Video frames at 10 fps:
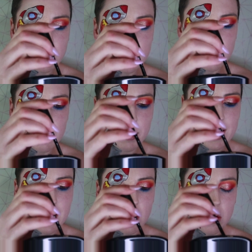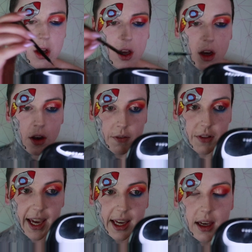knows the drill by now.
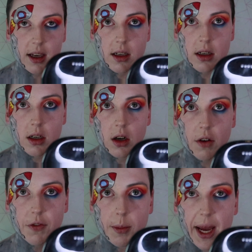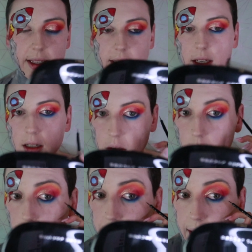Flick! Hope for best.
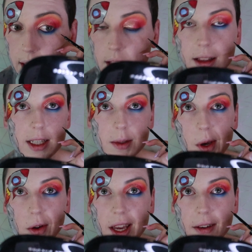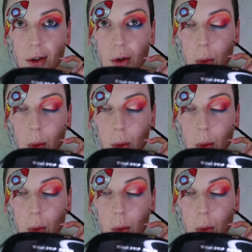Okay, at least we only have to do